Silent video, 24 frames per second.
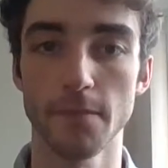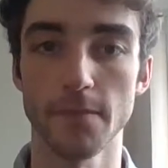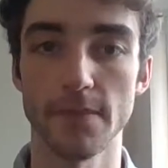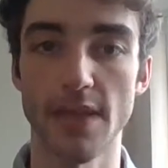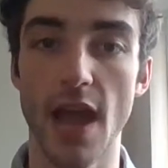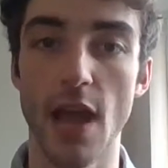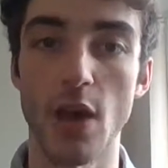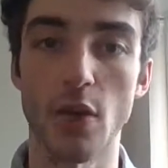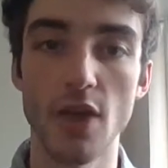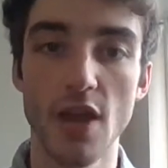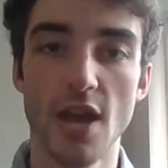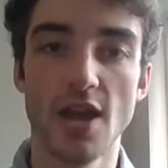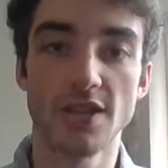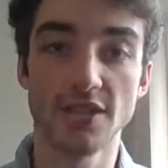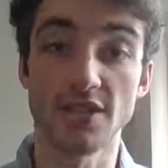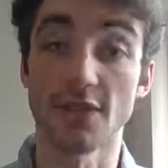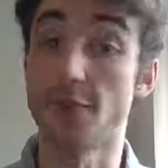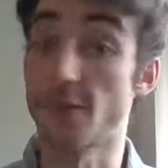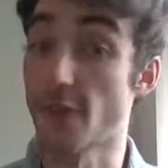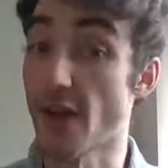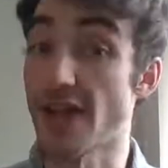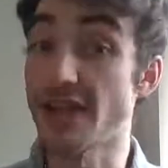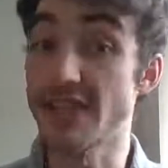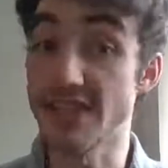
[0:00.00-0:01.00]
Now,
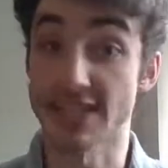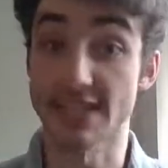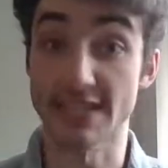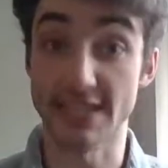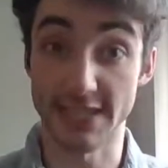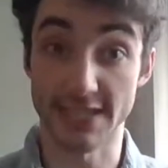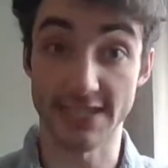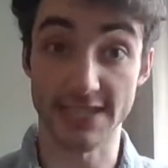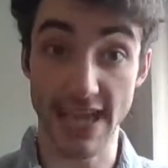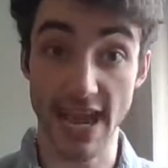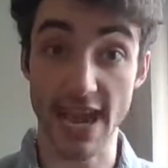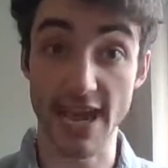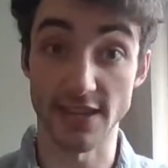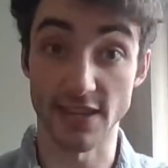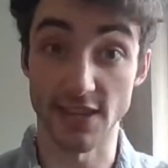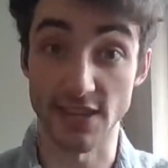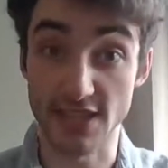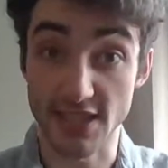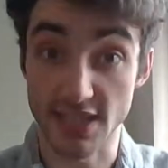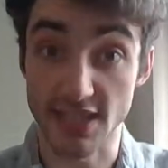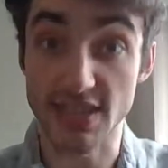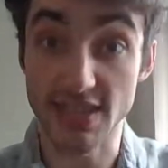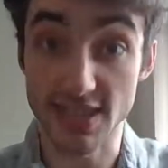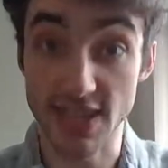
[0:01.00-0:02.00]
suffice it to say that
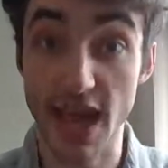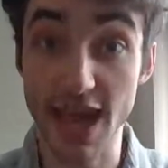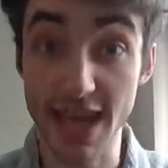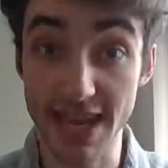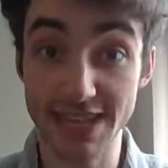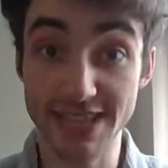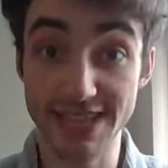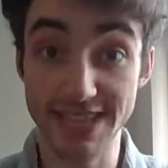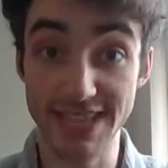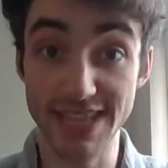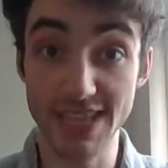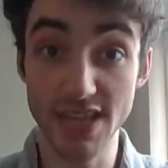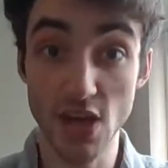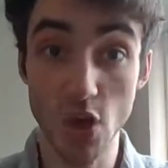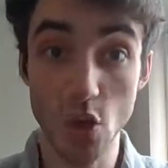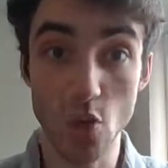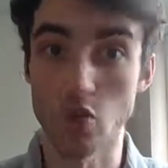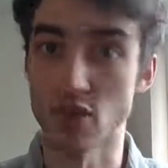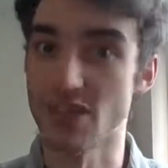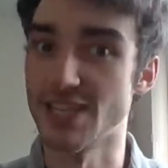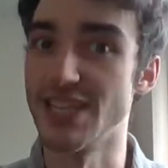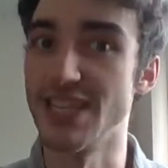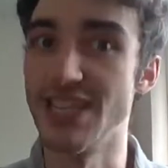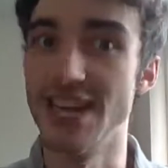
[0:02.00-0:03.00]
society
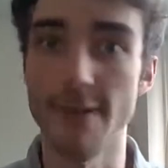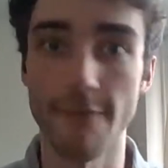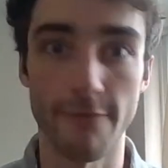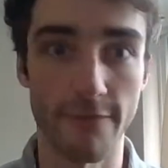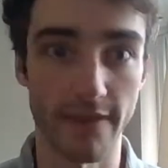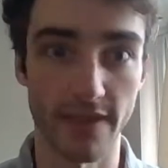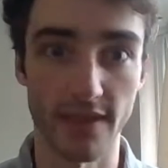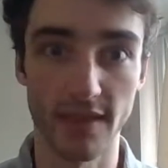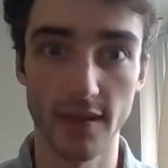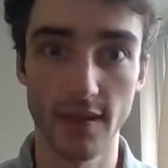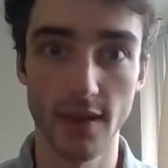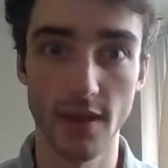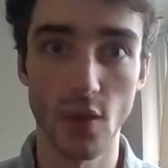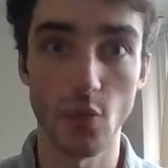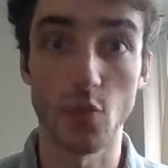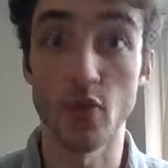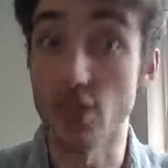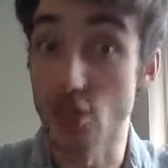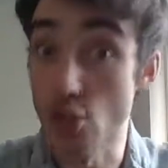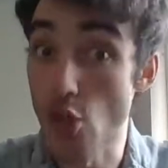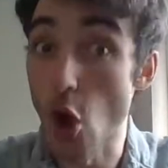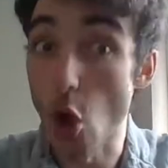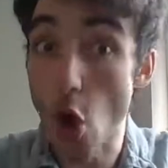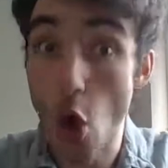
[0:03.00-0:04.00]
was livid.
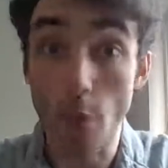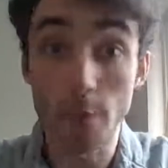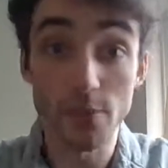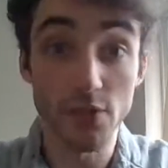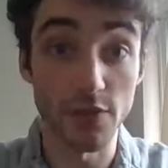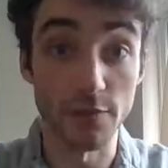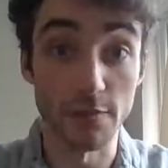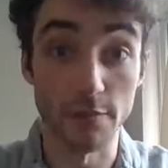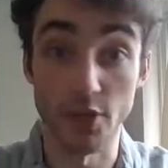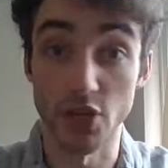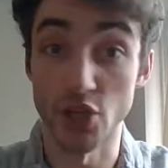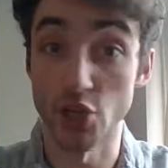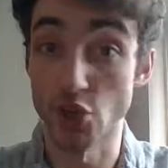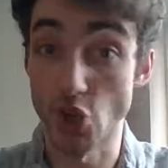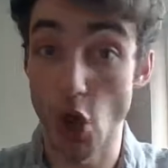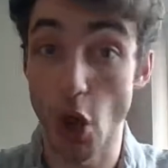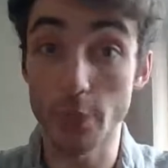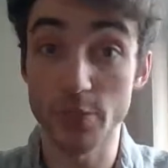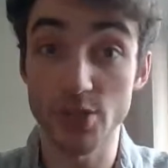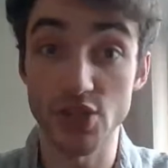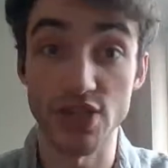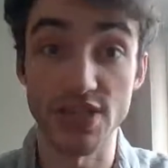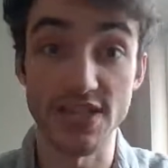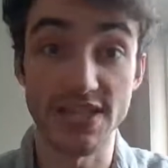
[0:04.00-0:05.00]
With no option but
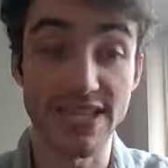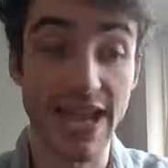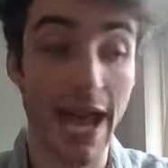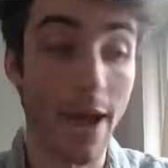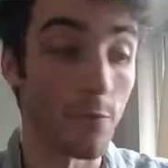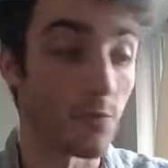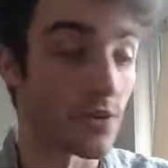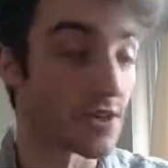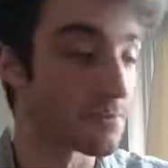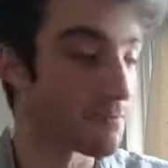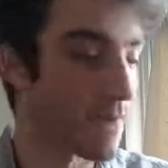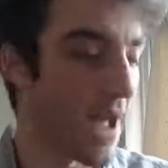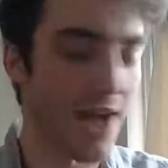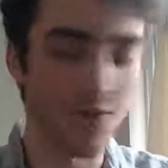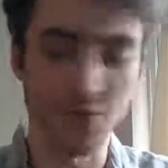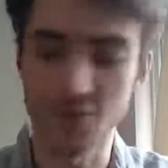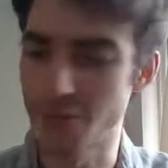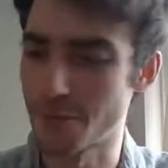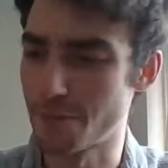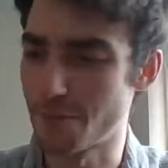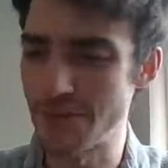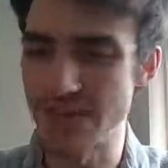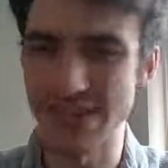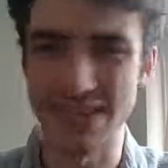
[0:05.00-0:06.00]
adoption, Sam was bound
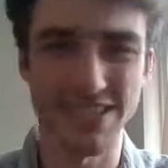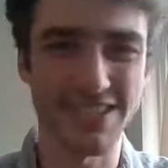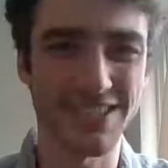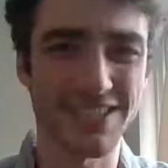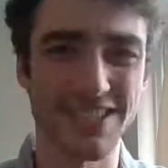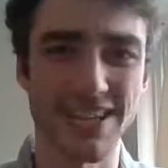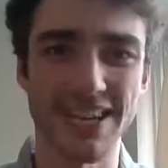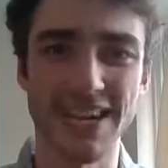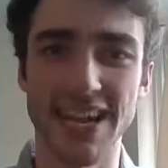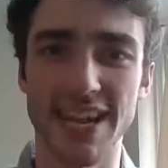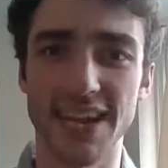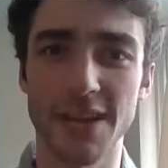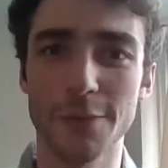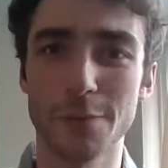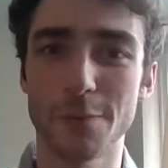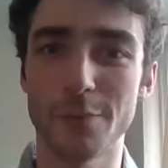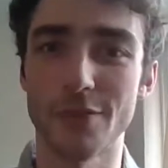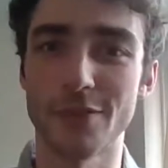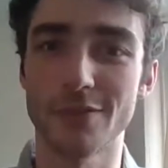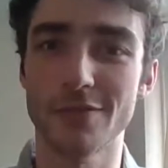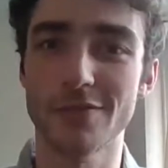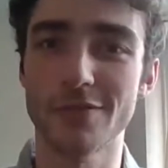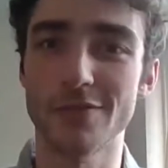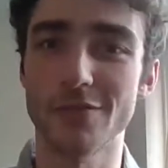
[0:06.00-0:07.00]
to be a cynic,
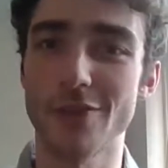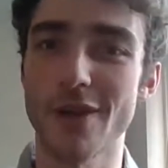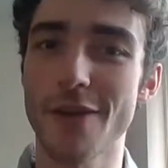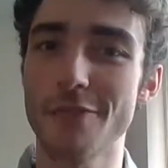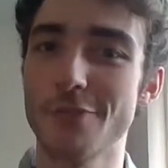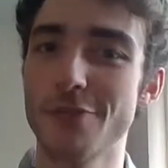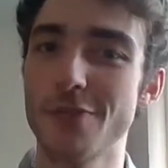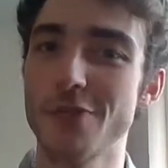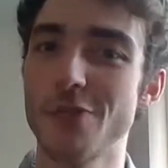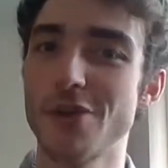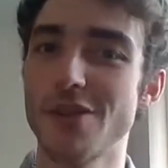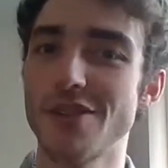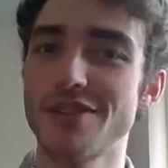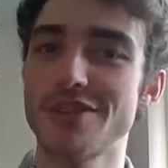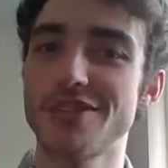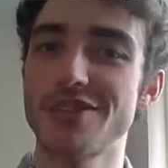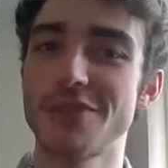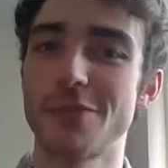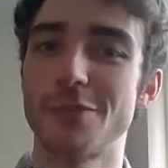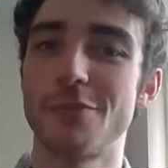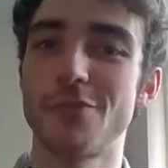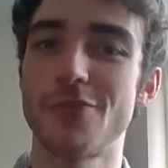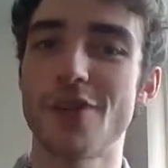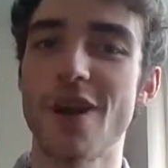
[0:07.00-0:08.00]
but to everyone's
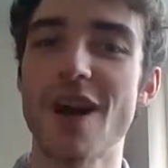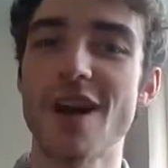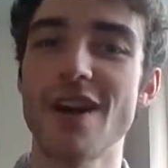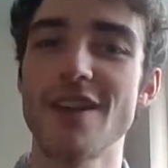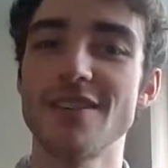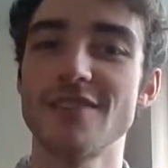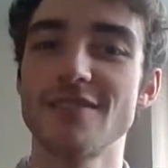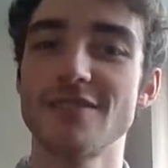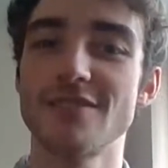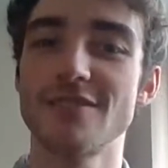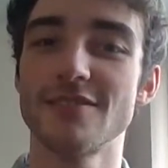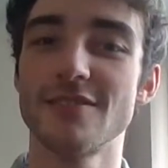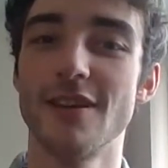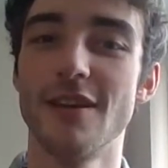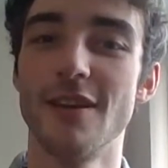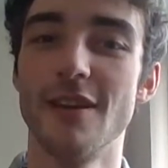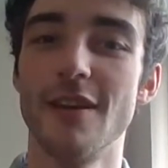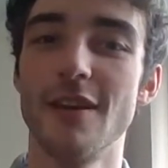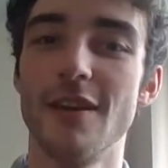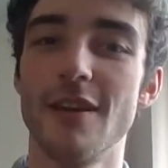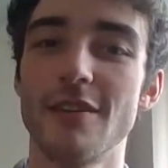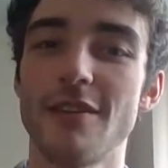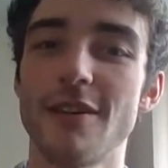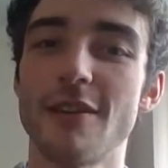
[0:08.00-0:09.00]
surprise,
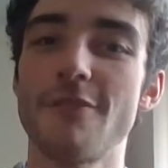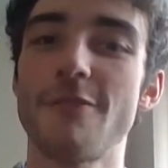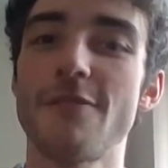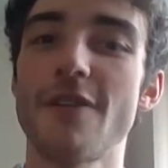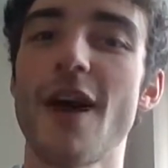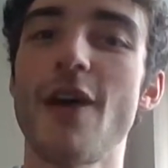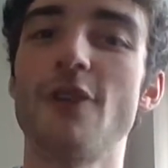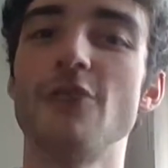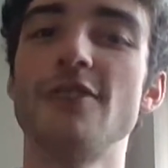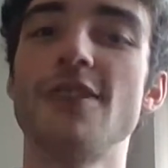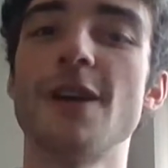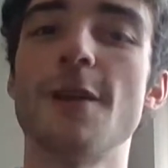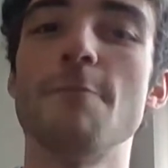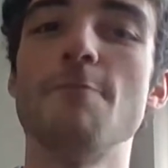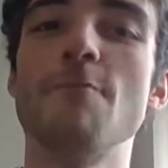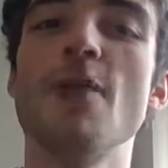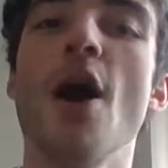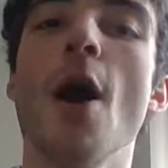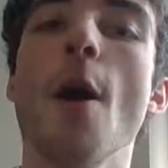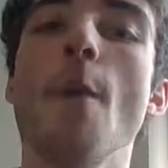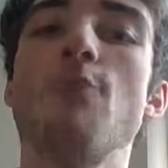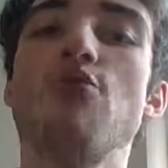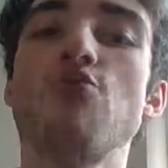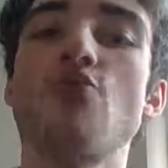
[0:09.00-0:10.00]
they found him
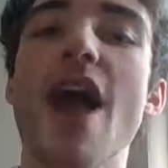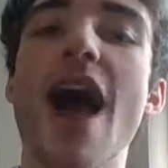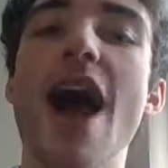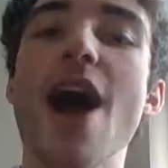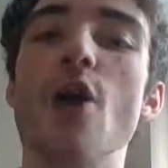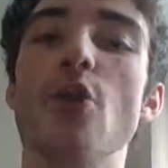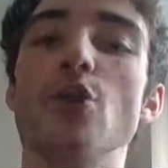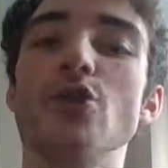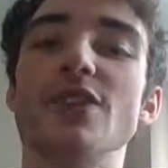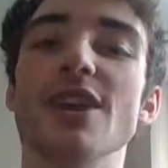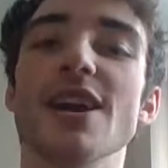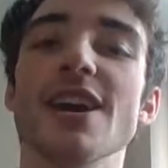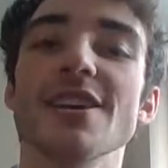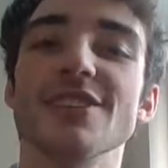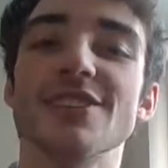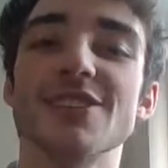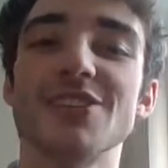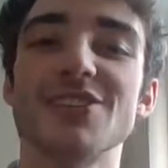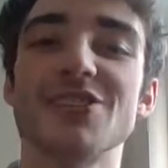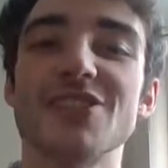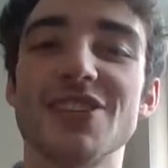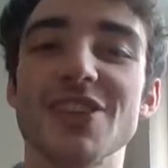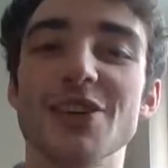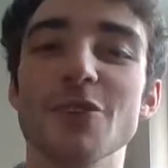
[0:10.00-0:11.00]
proud to
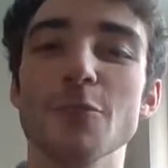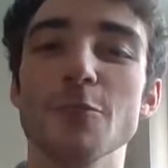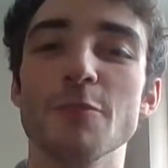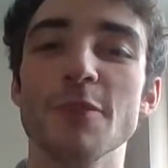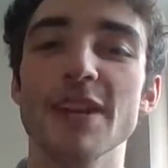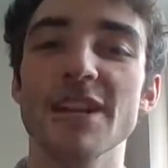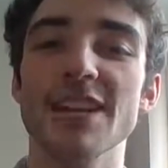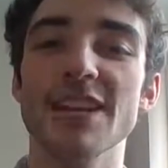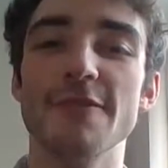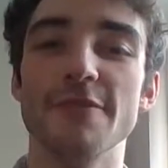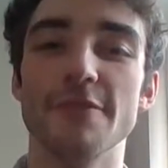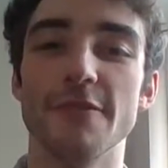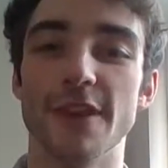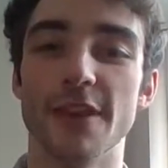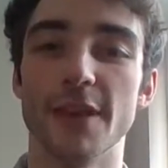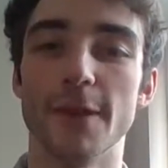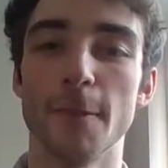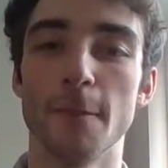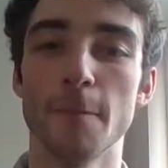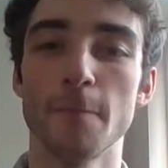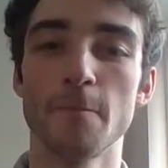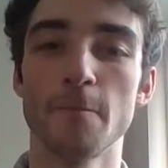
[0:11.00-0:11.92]
still be living.